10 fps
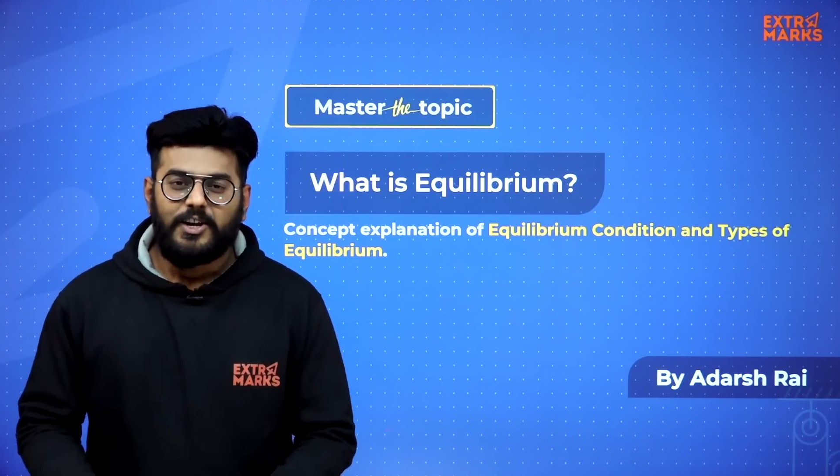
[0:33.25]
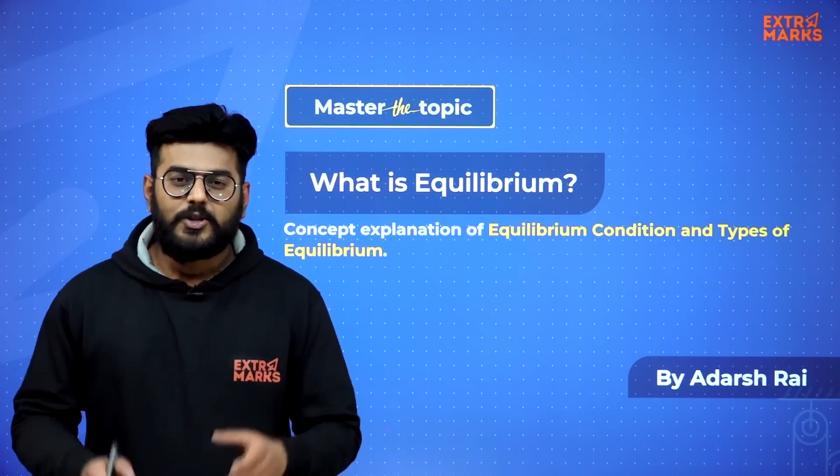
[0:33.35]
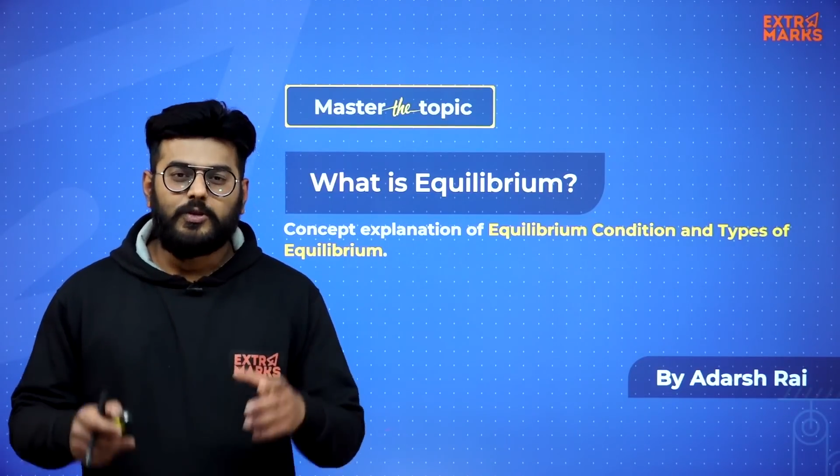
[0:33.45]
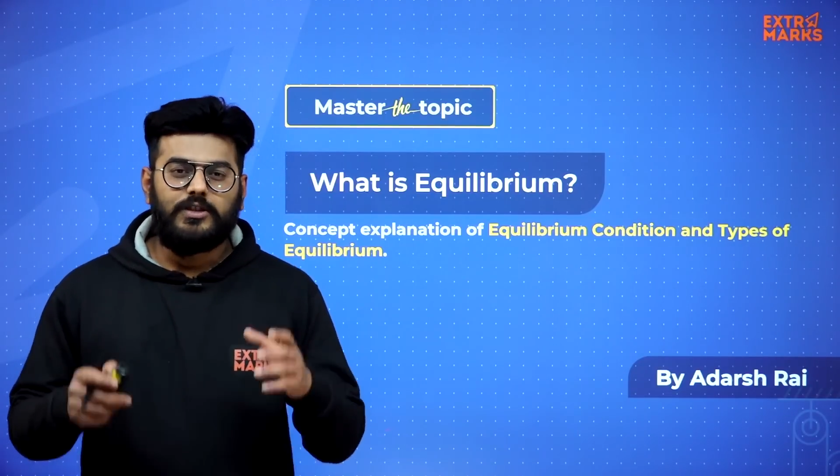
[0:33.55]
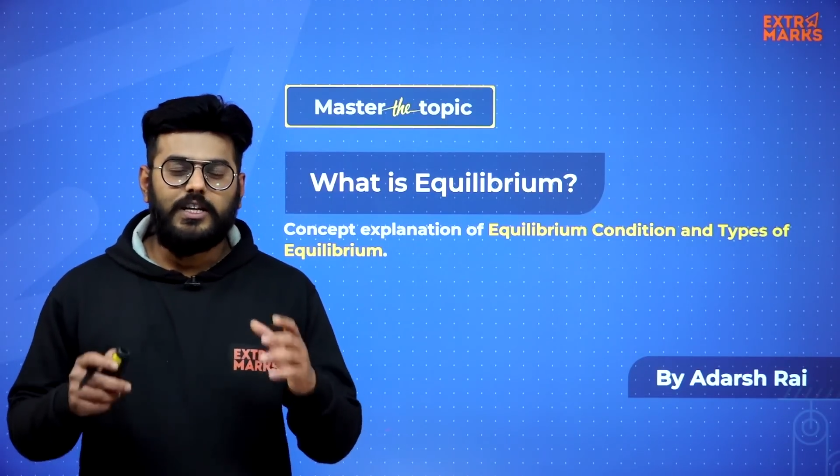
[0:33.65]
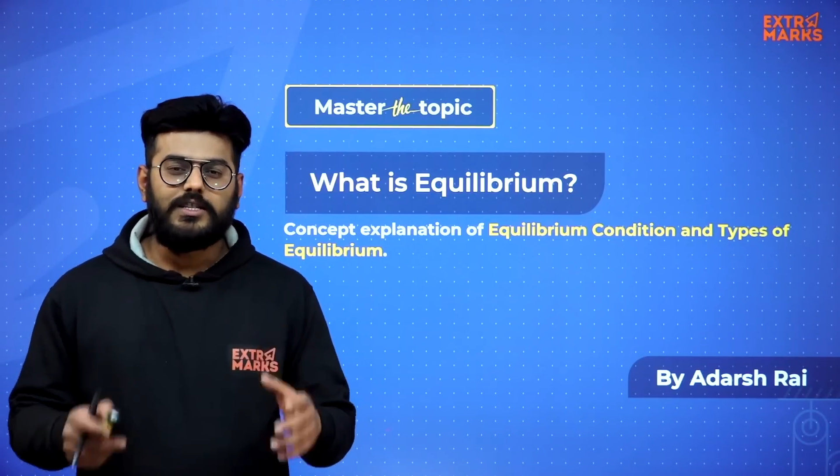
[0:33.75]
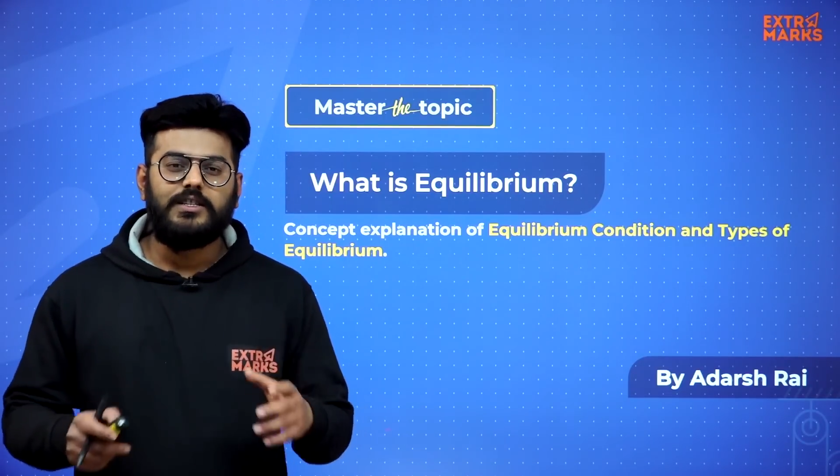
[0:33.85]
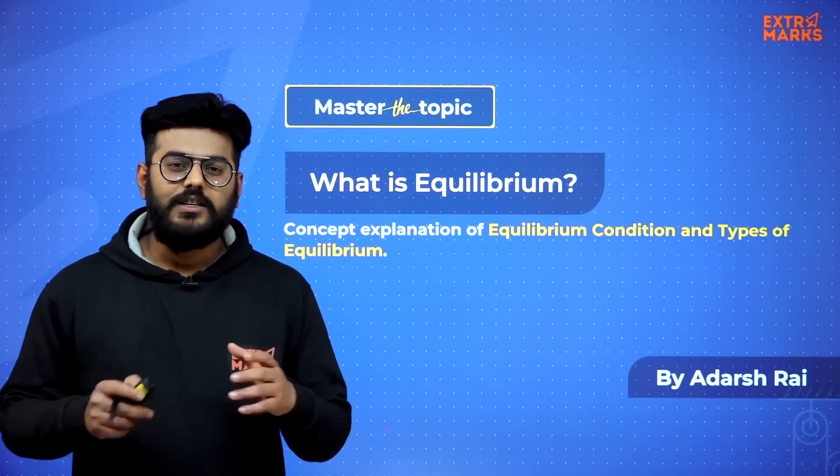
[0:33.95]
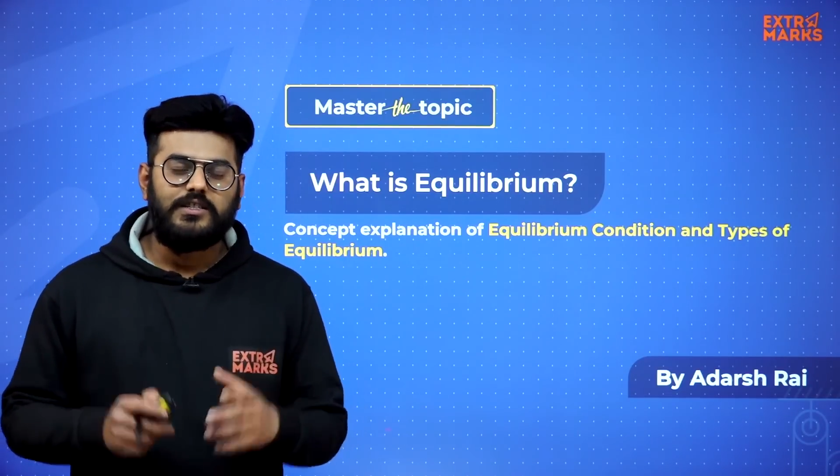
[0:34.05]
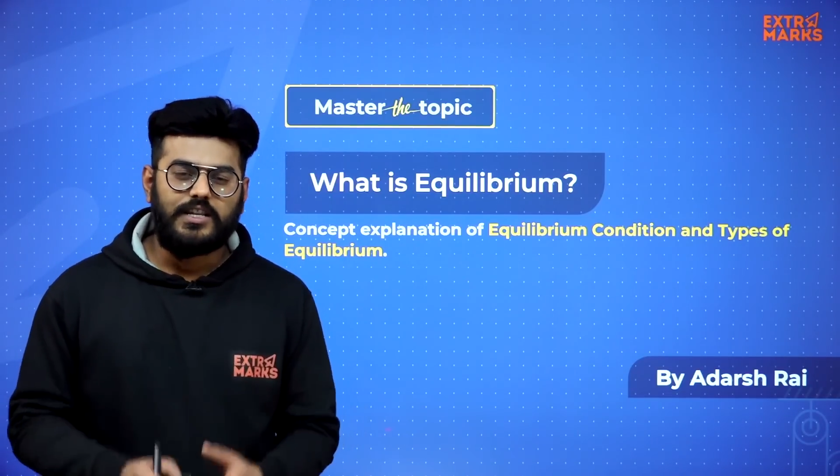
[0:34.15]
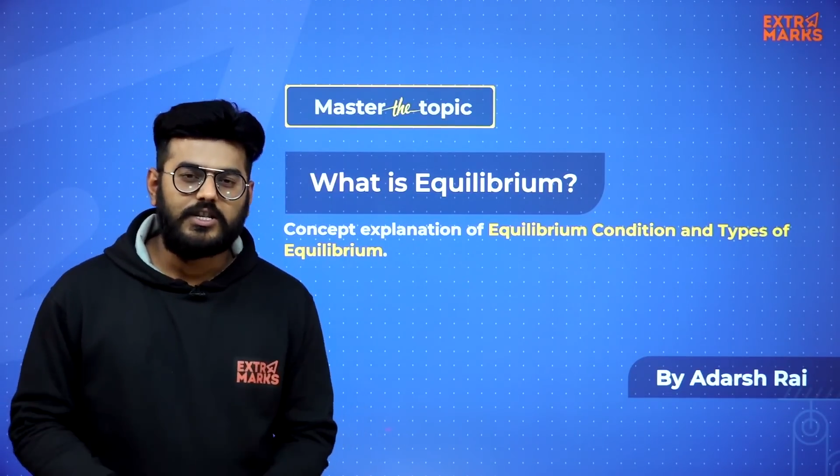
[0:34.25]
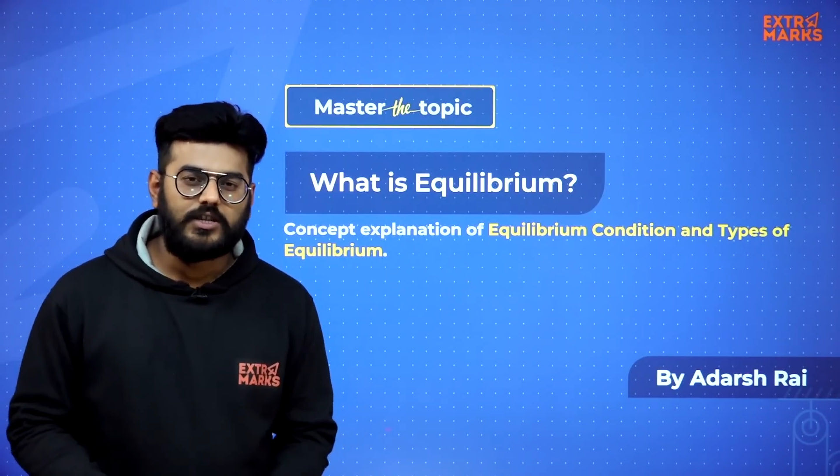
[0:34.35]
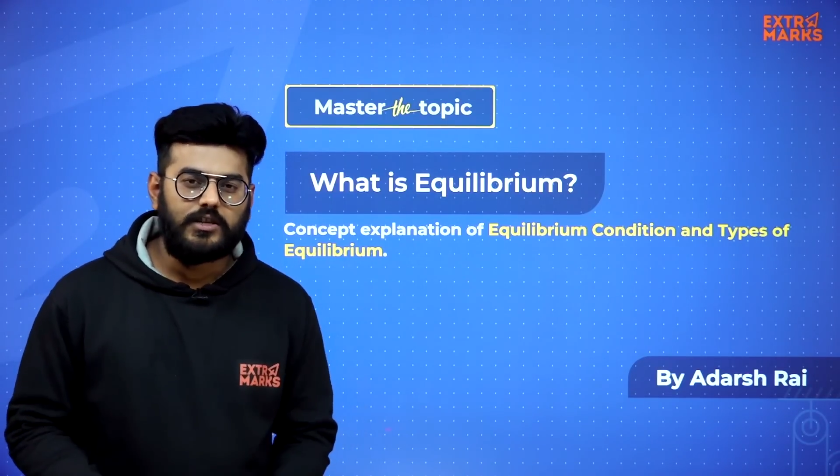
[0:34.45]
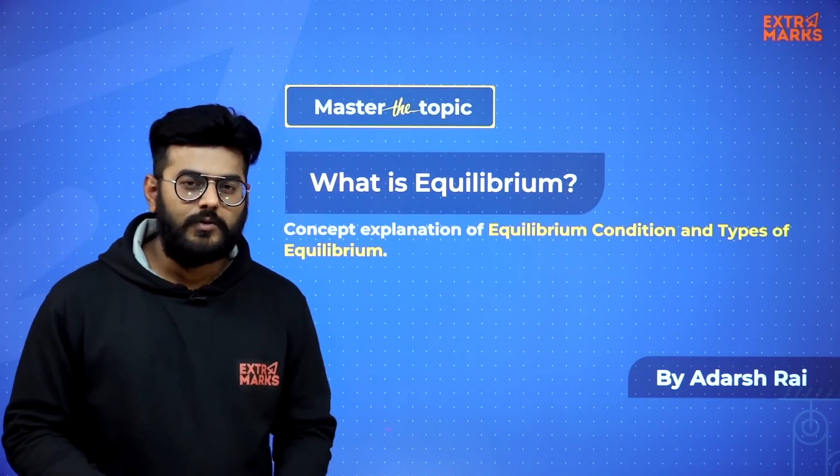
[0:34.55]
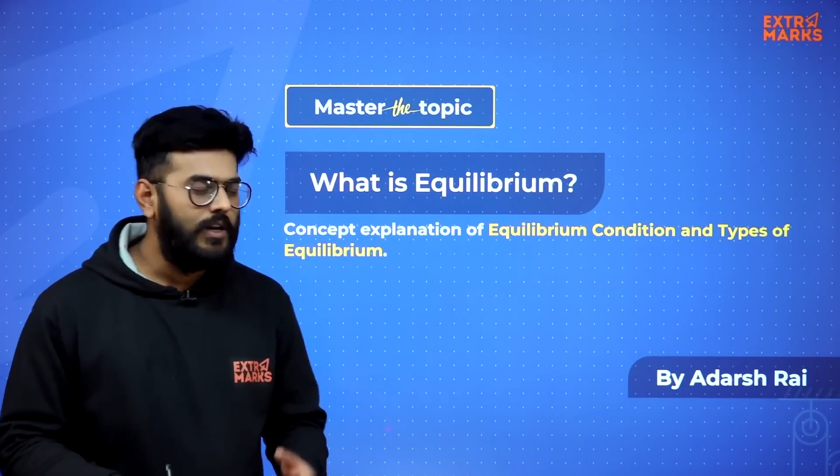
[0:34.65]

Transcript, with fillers: So this session